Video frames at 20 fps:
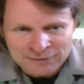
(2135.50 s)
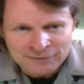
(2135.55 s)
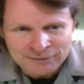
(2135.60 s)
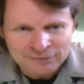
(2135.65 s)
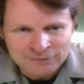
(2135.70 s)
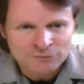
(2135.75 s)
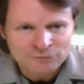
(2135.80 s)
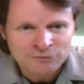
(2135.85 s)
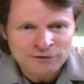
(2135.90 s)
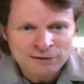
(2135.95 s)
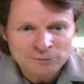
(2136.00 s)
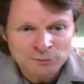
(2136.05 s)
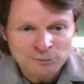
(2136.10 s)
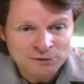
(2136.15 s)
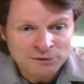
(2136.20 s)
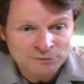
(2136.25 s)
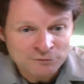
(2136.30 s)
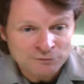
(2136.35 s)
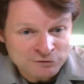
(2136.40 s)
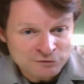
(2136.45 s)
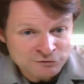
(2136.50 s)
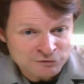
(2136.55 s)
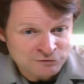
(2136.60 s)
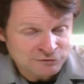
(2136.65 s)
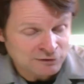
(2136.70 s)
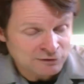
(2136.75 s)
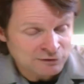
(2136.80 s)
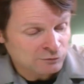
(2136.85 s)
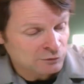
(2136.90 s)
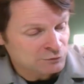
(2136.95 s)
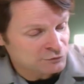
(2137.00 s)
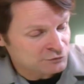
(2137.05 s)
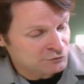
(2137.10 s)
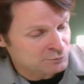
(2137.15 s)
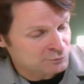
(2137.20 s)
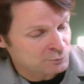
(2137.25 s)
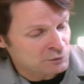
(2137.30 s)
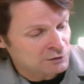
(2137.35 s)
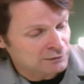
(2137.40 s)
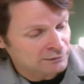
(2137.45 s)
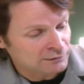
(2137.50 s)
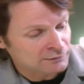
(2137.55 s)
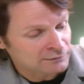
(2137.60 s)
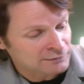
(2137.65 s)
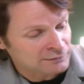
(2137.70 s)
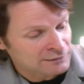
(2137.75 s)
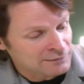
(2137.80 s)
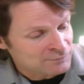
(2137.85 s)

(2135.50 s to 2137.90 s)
And in fact, one of the reasons I wrote this book